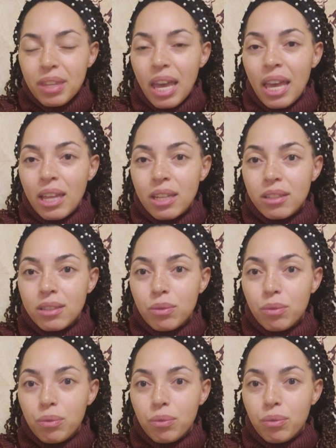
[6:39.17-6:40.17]
And
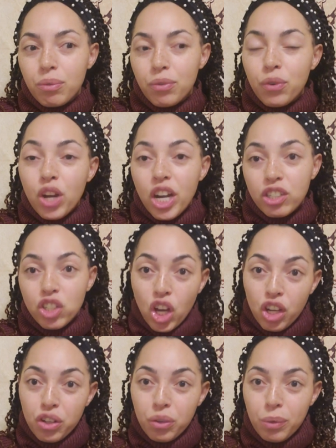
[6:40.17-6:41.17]
for our
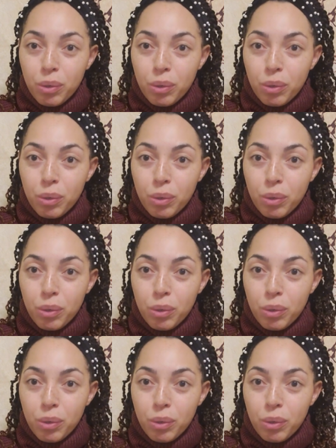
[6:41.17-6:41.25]
daughter,